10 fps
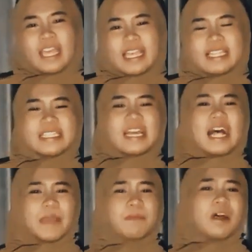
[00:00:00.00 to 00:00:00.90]
and
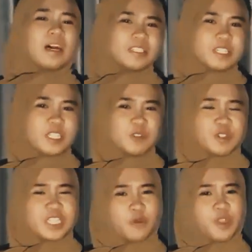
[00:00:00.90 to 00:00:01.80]
I'm honored to
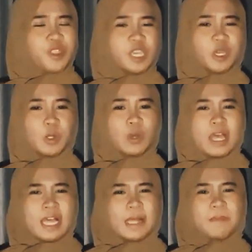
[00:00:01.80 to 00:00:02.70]
share with you
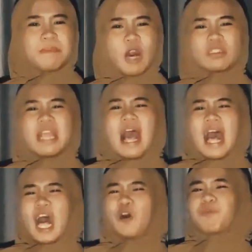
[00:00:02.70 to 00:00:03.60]
about
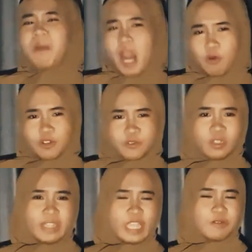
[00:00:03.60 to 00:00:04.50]
how
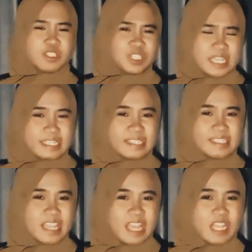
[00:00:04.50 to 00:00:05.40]
powerful language
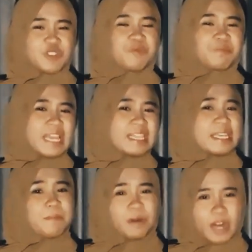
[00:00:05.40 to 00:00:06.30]
is to make the
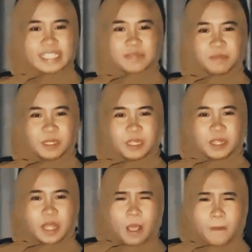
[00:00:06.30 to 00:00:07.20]

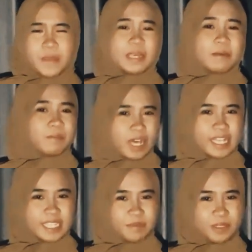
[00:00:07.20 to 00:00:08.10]
impossible become
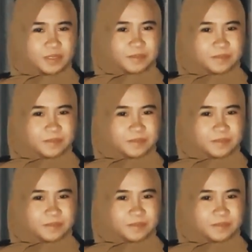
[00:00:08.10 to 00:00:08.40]
possible.